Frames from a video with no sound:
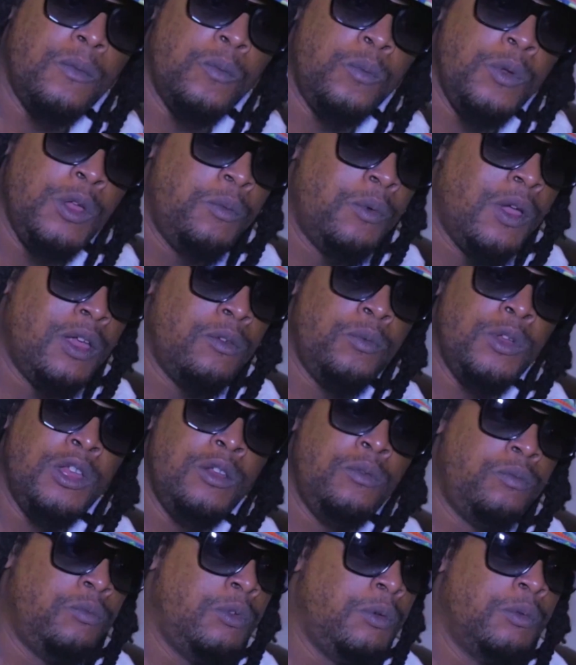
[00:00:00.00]
we
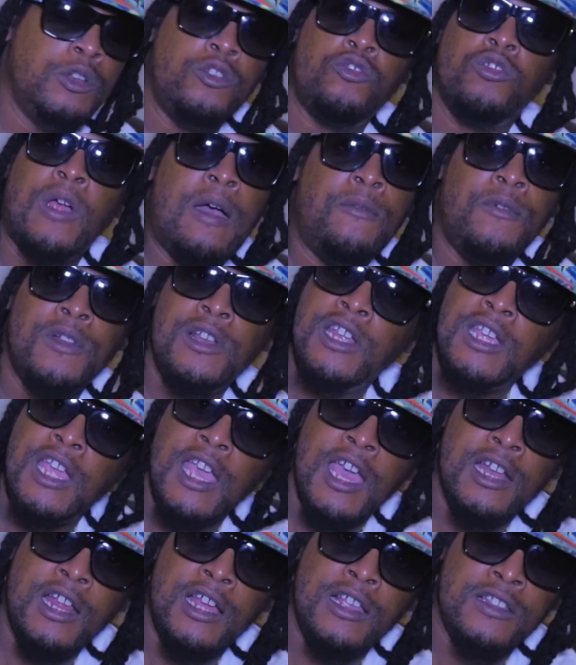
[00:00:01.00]
would travel
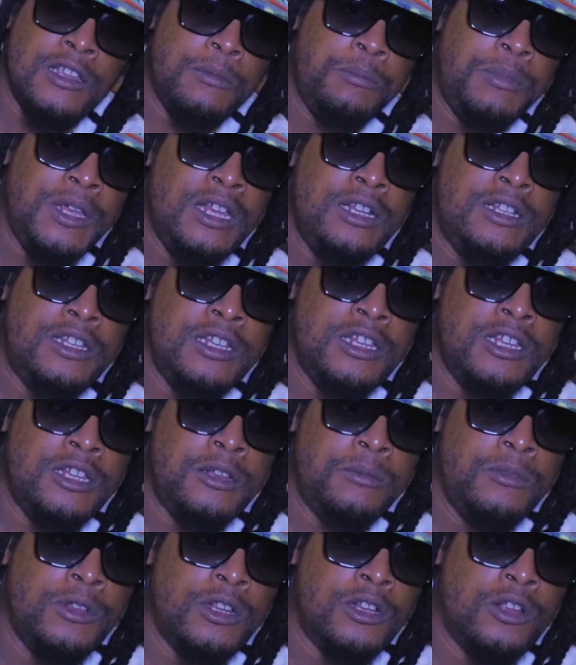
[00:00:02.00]
together as a big
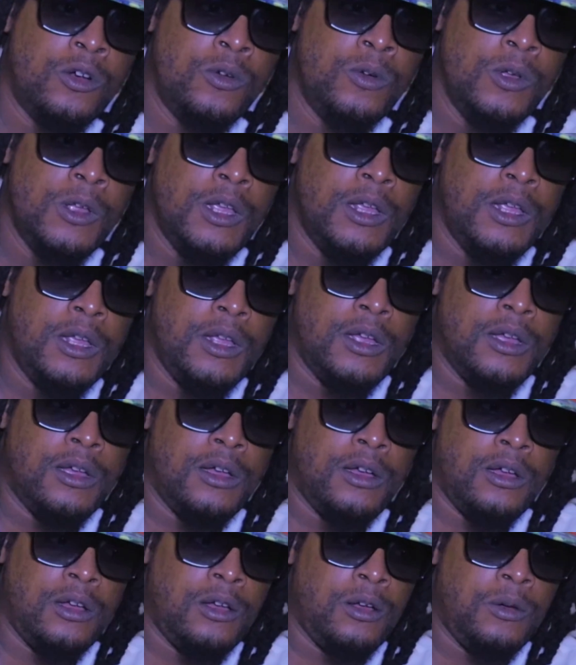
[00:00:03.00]
team,
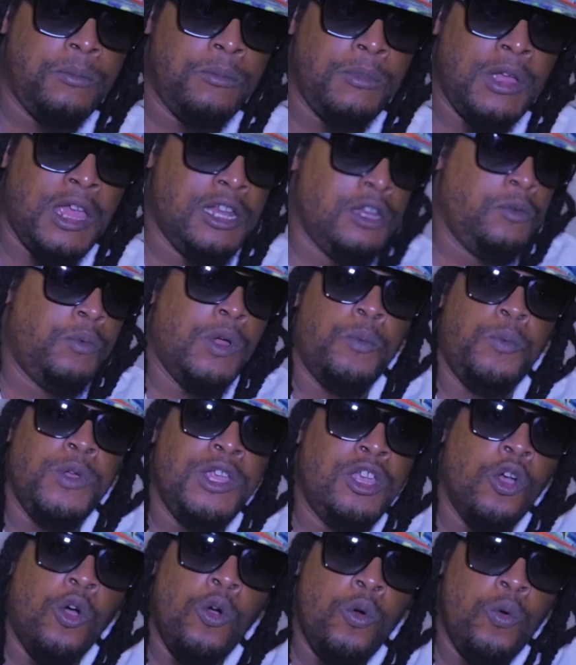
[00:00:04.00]
anywhere we
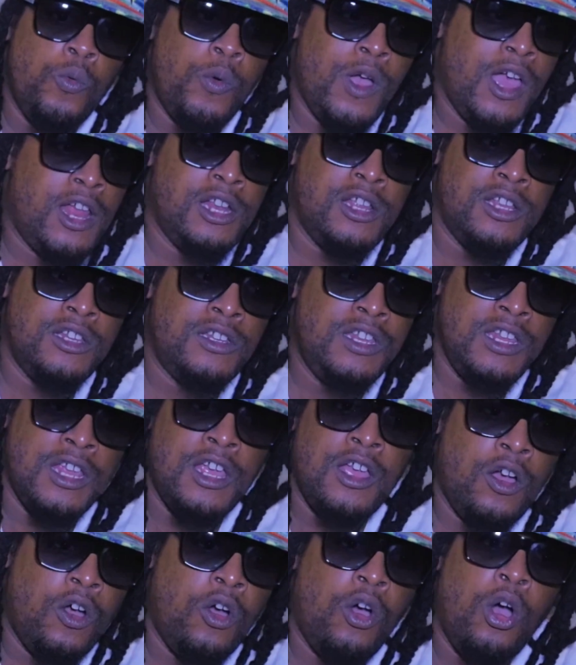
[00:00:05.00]
go, whether it's
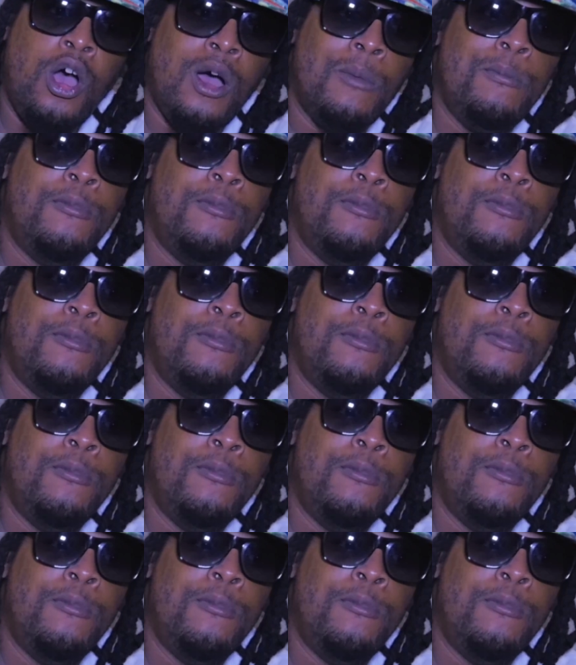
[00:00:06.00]
here or